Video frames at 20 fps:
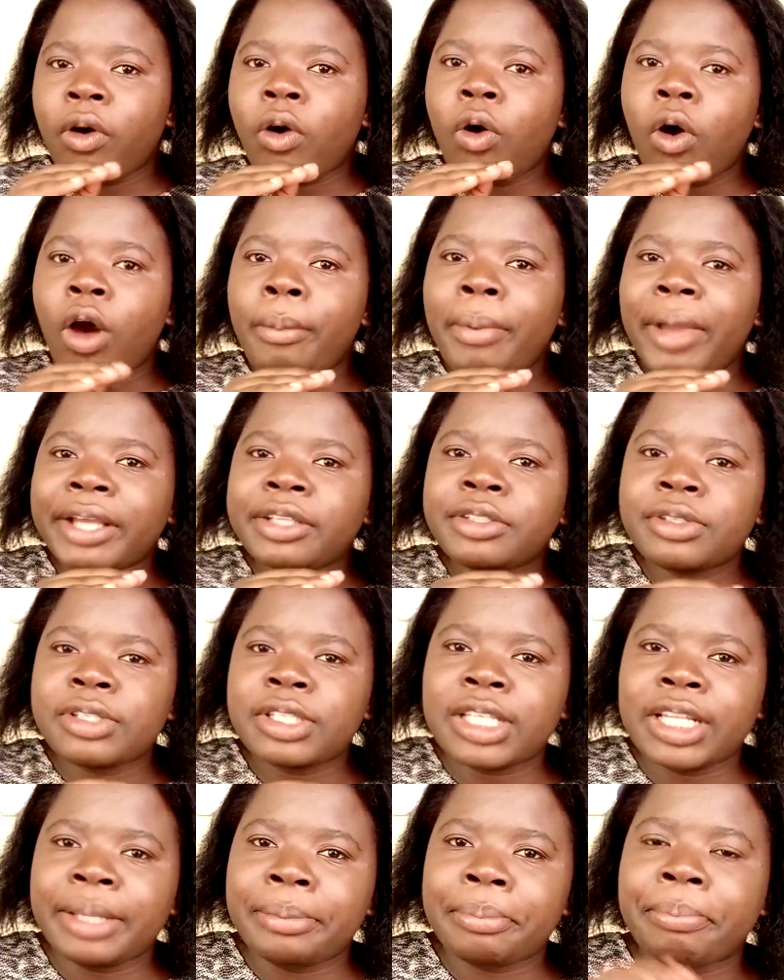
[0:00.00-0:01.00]
Go back to
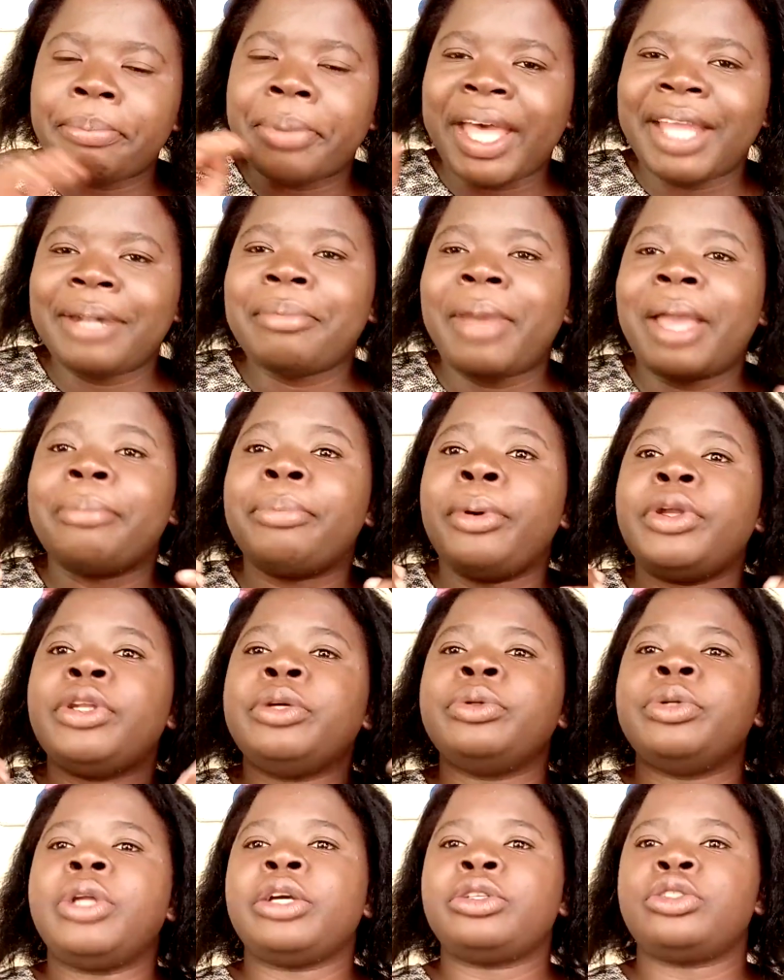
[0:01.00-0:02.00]
sleep, but my body
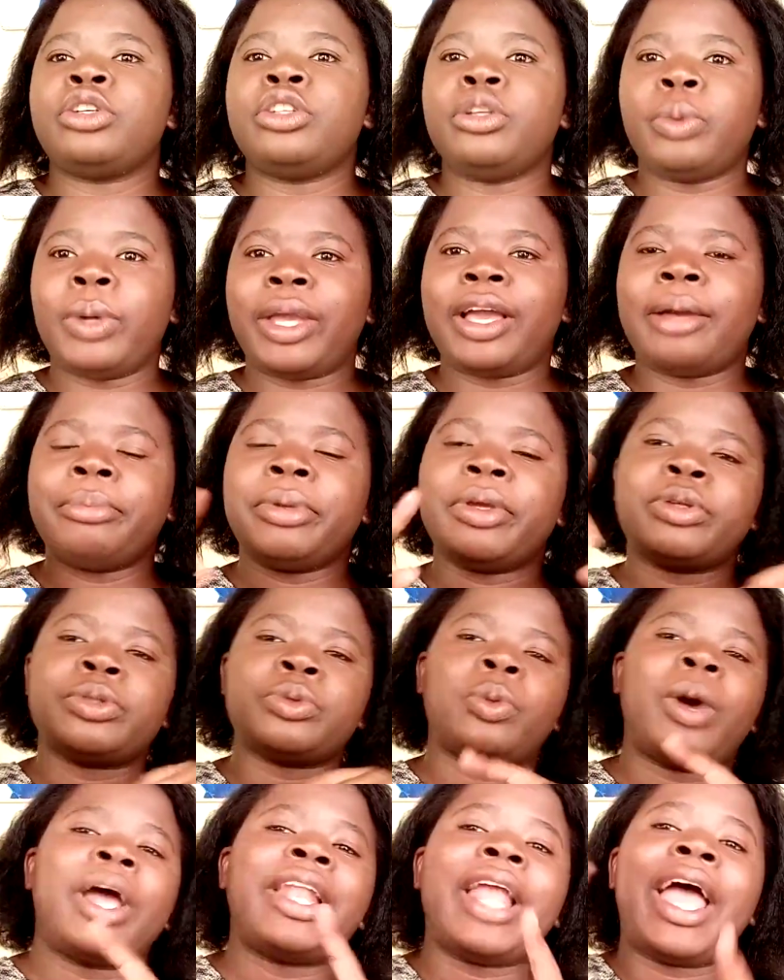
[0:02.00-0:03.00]
would actually wake up because
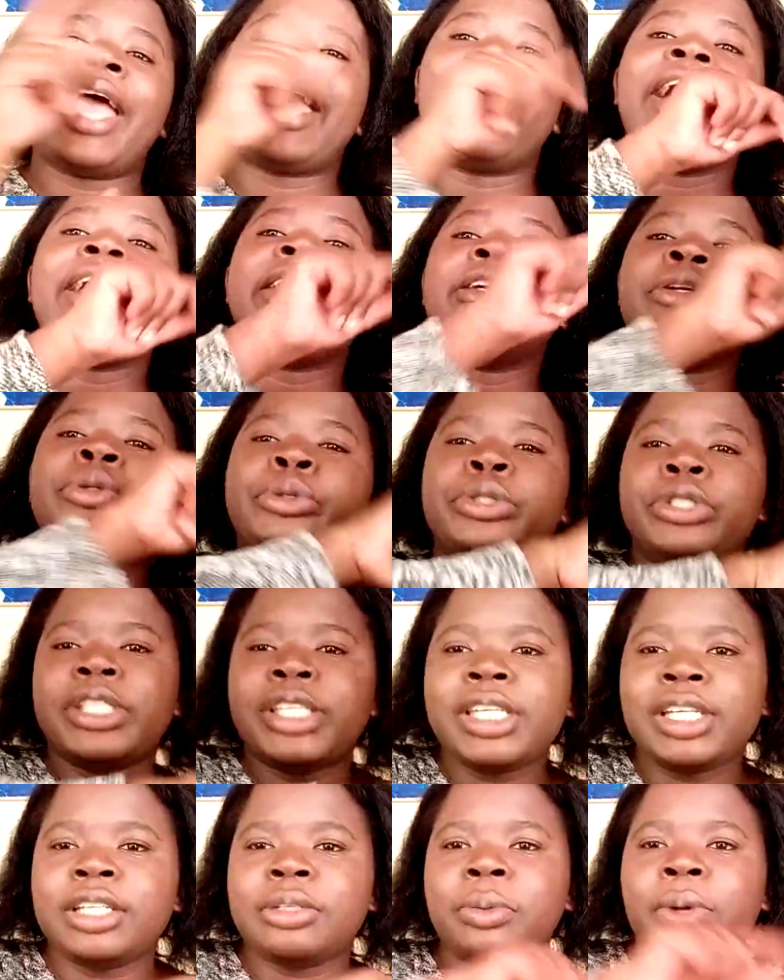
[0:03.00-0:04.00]
one, I had a
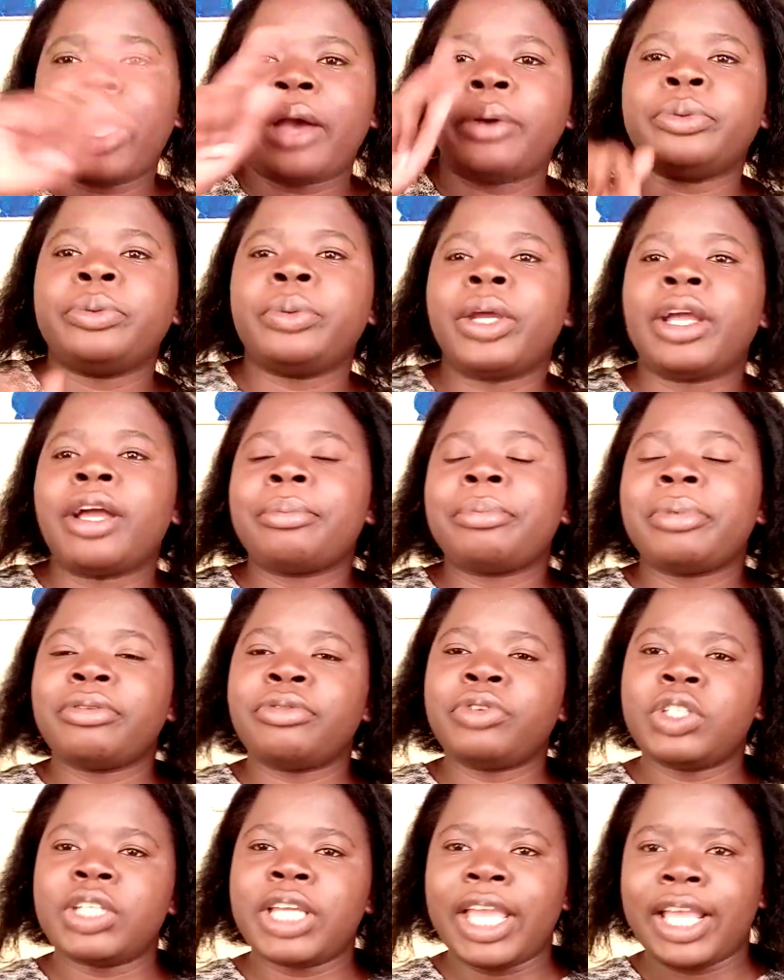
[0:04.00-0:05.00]
routine where I would wake up
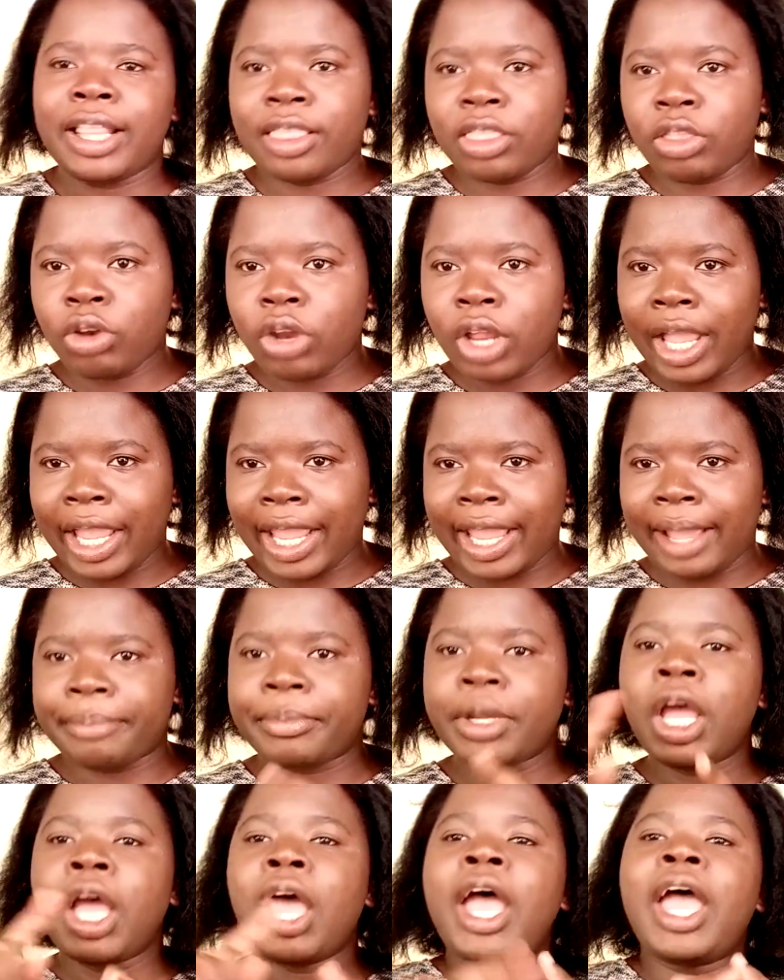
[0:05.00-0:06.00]
every day at 3 a.m.
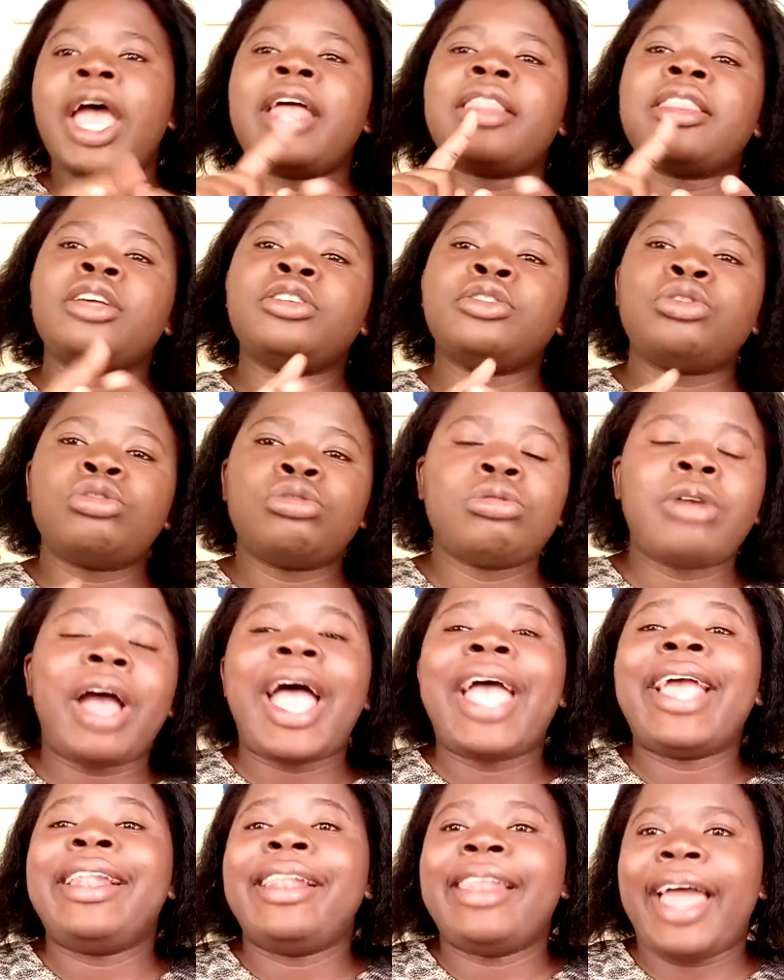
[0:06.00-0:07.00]
and then two,
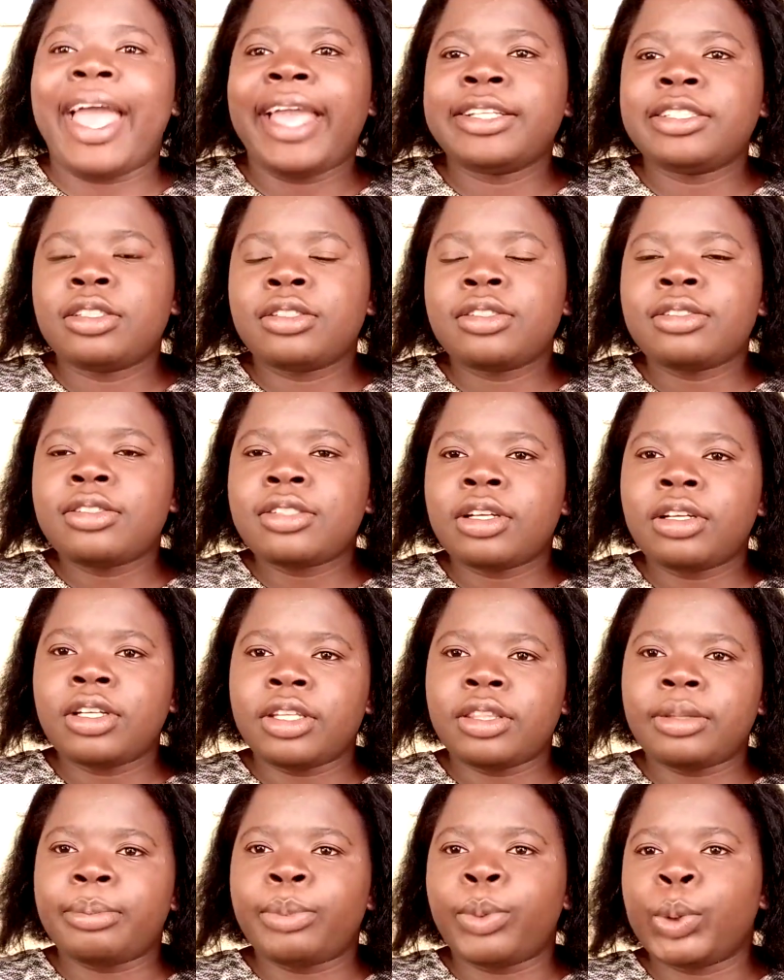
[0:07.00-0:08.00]
I liked to study
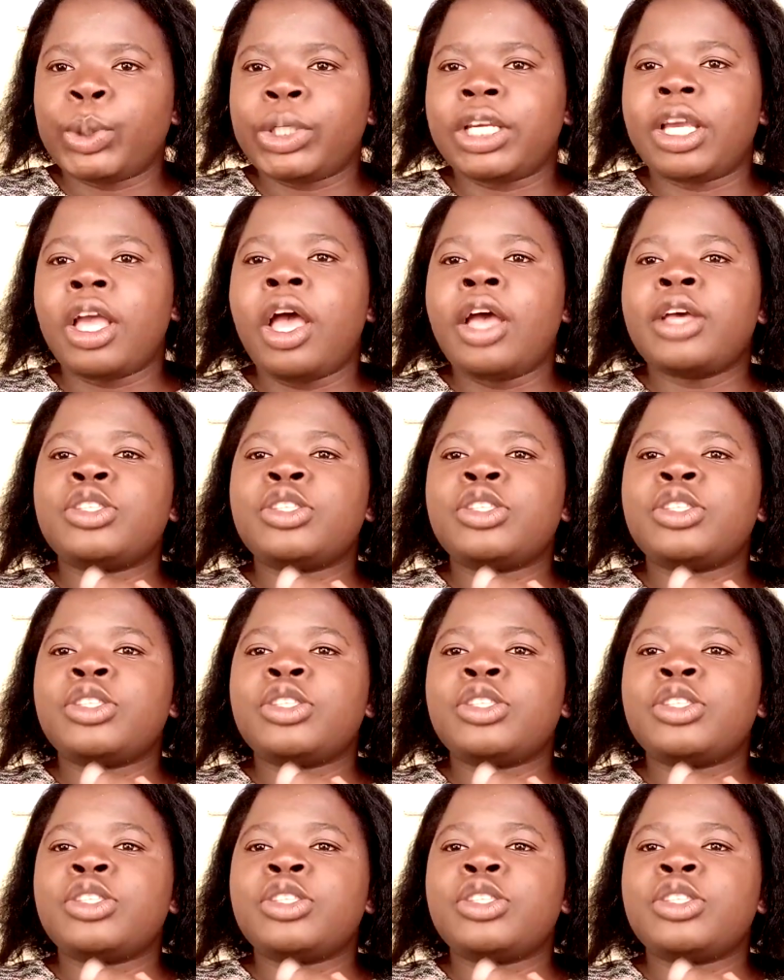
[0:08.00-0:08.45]
in the morning.